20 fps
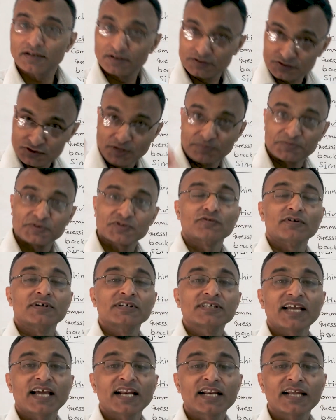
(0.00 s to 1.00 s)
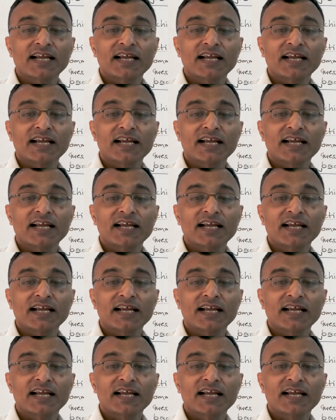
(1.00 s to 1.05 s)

Some student can